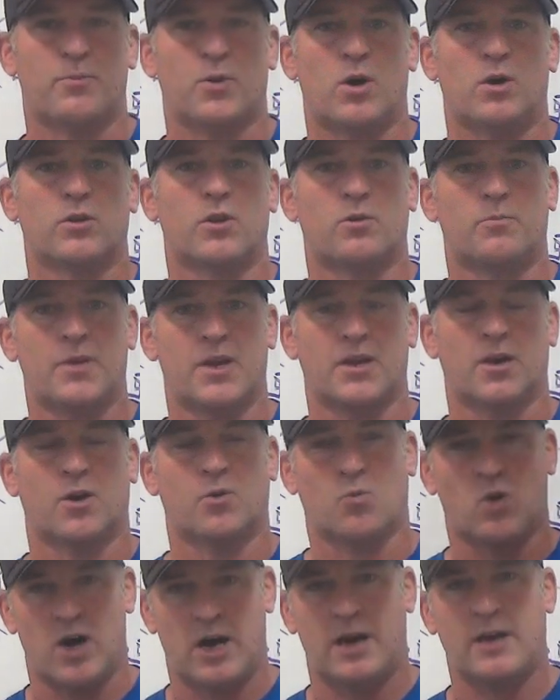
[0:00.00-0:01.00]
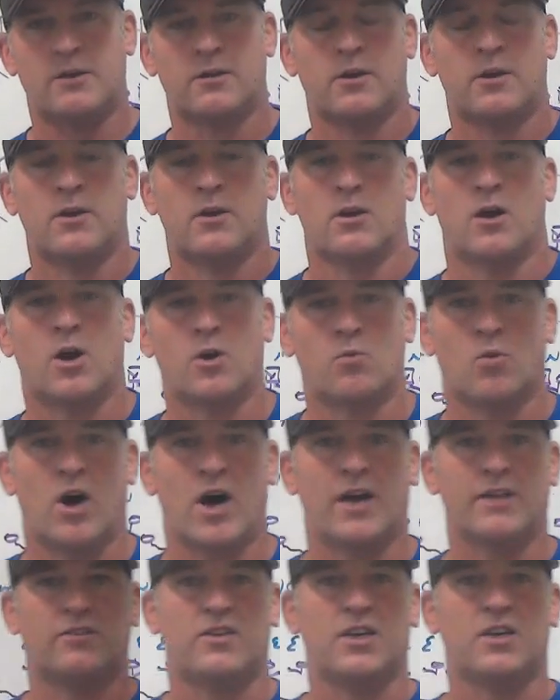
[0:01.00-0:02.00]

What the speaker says: football a little bit and unwind,